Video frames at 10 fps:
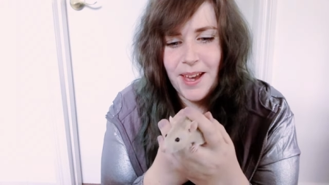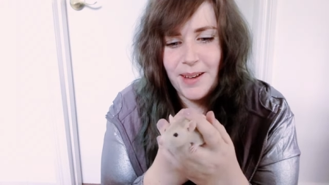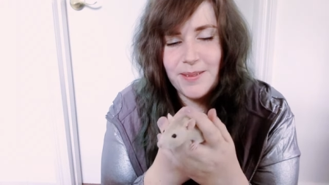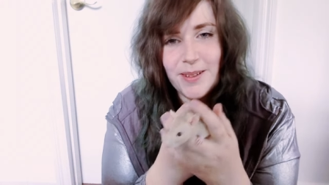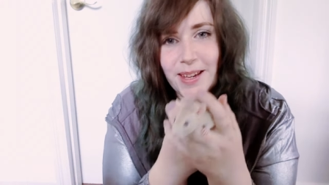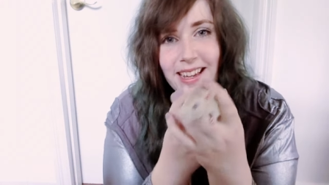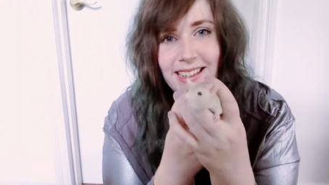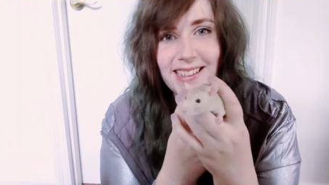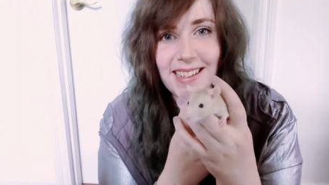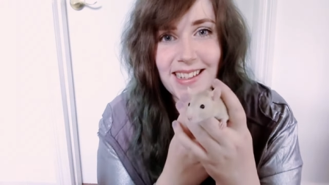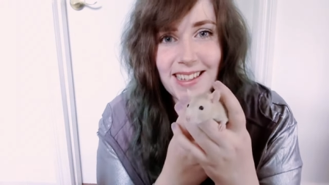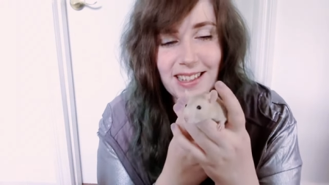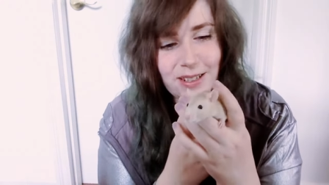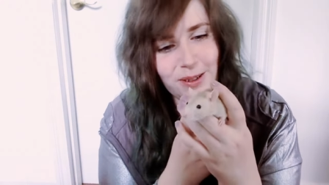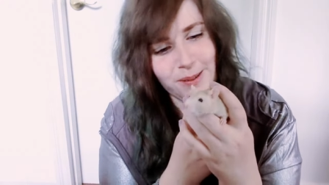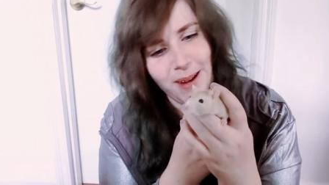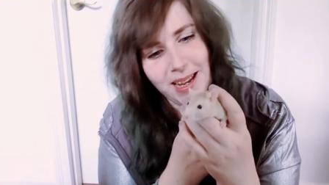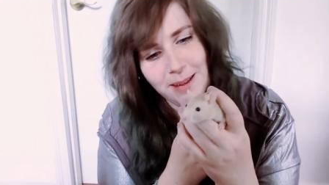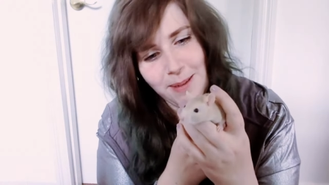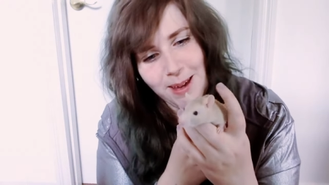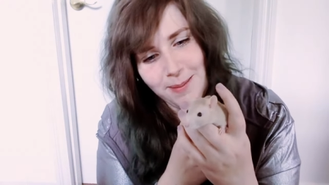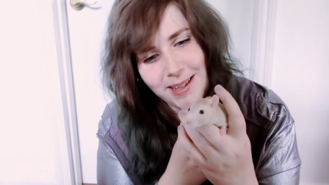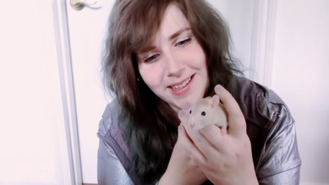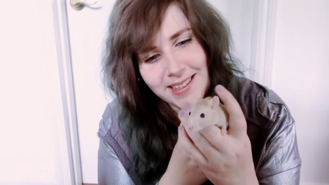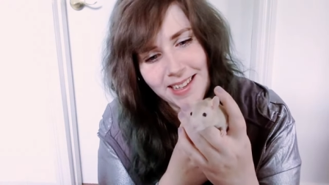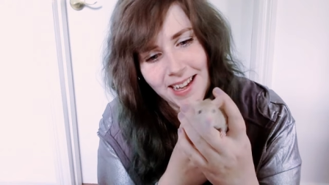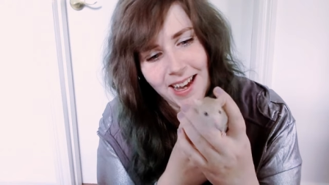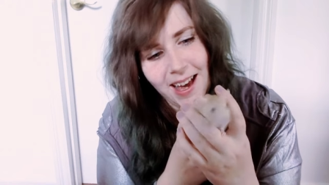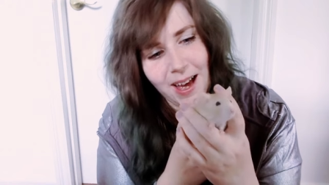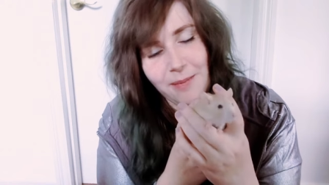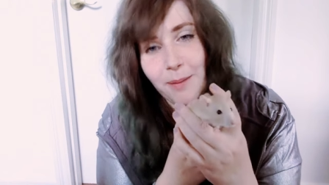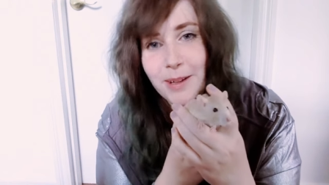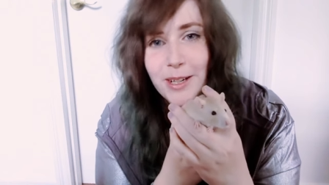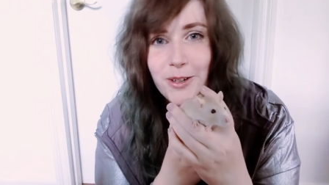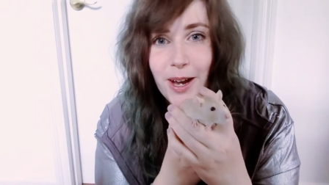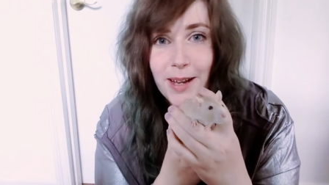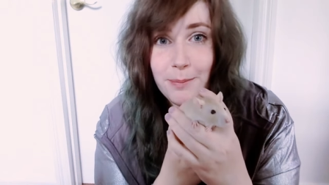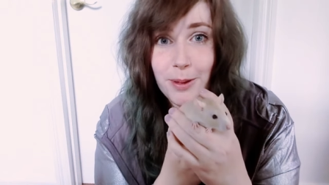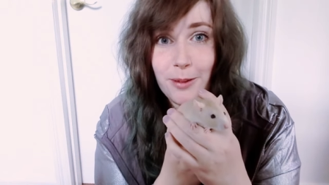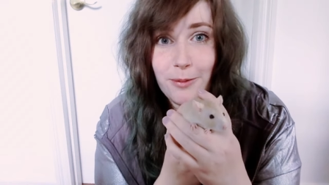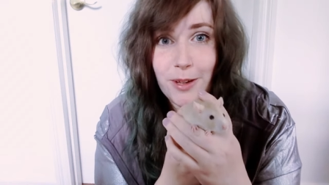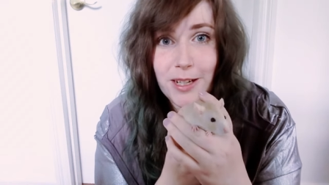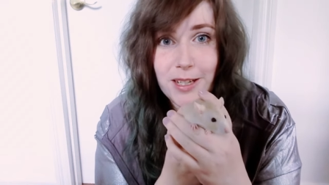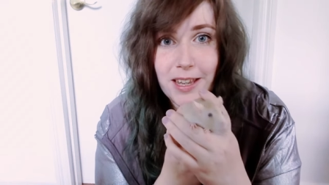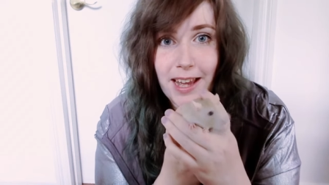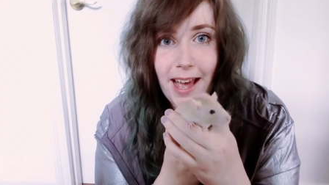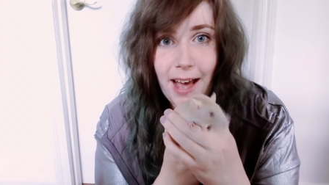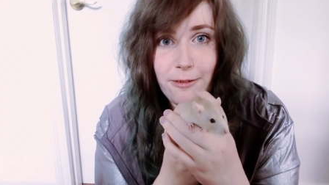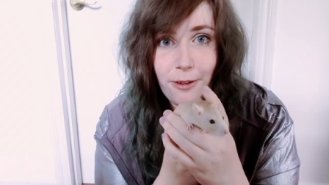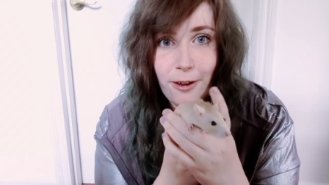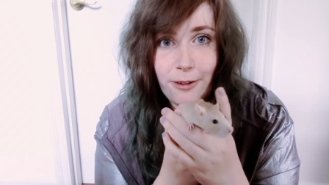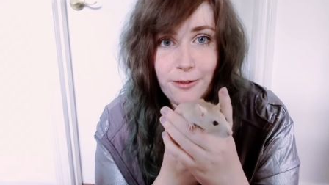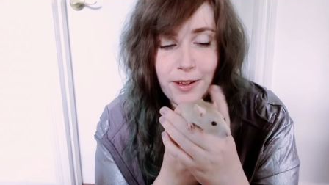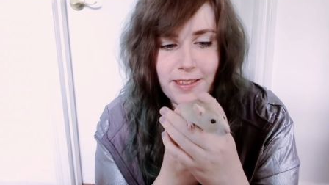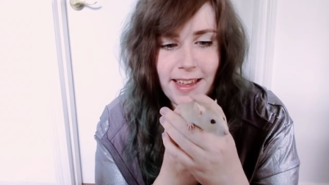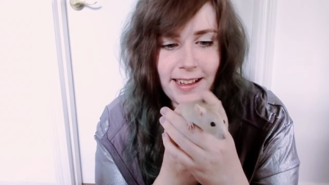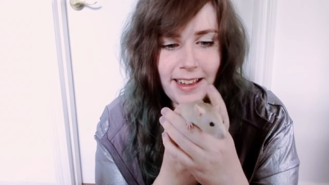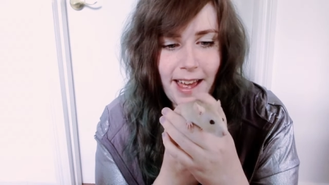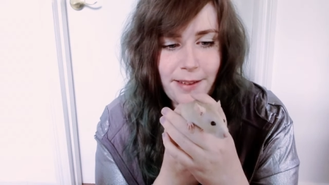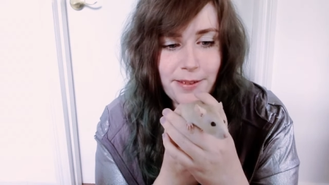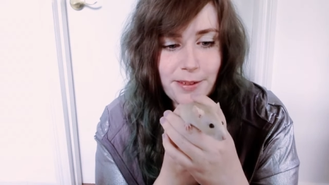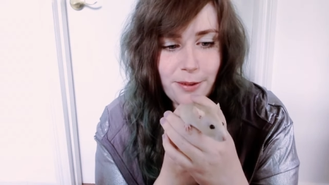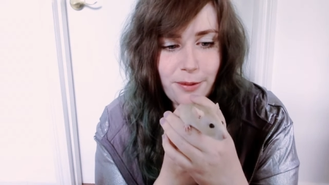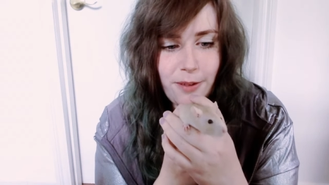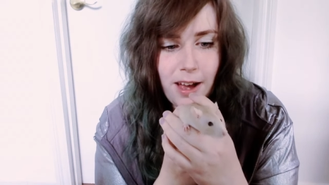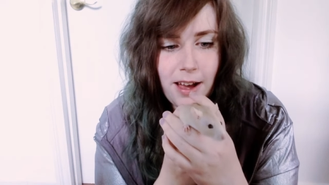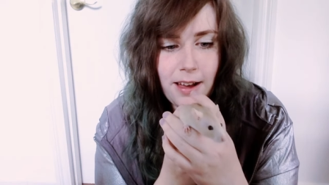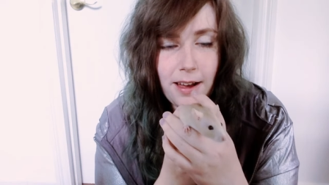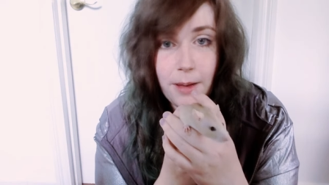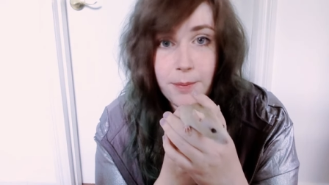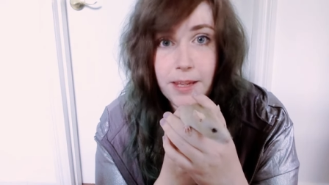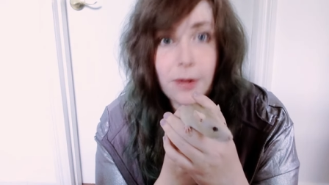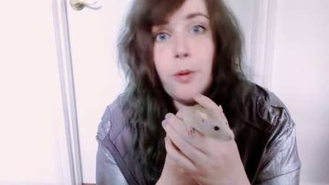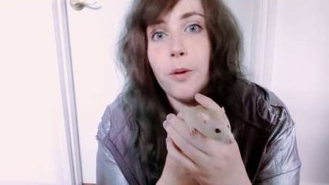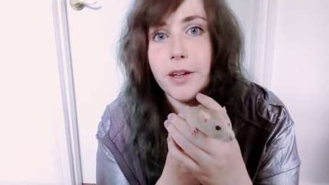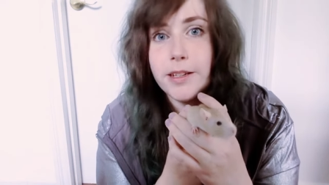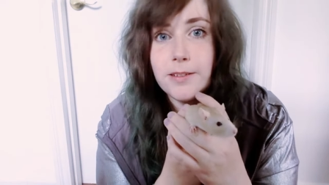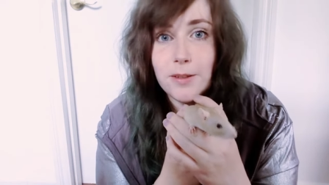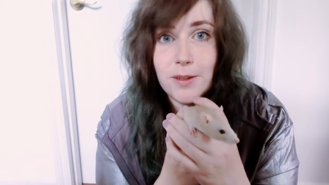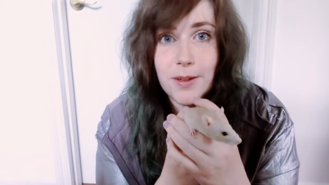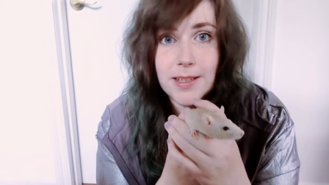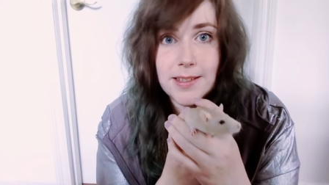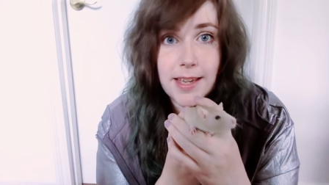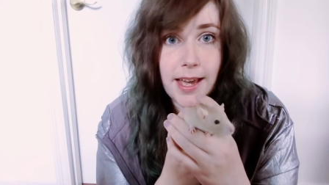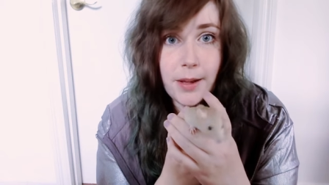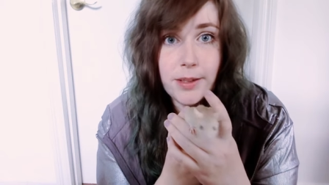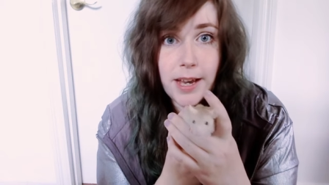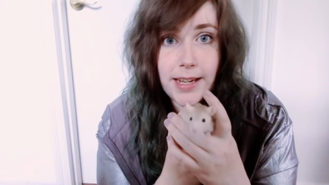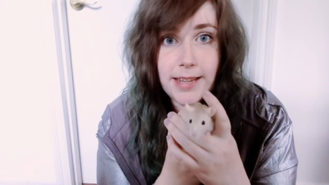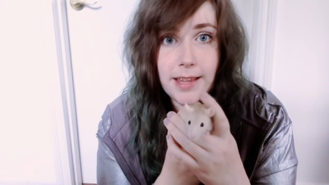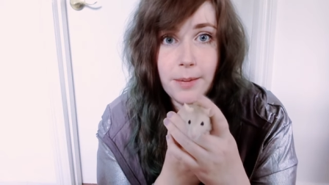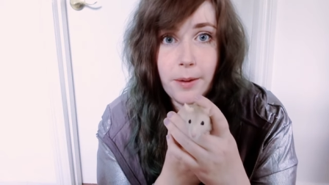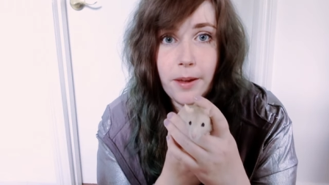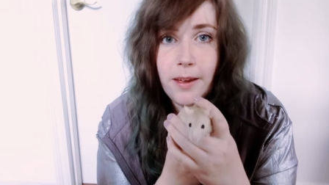So yeah, this is the two ratty babies. I'm going to try and put the footage that I have of their lives so far in order so that you can see how tiny they were.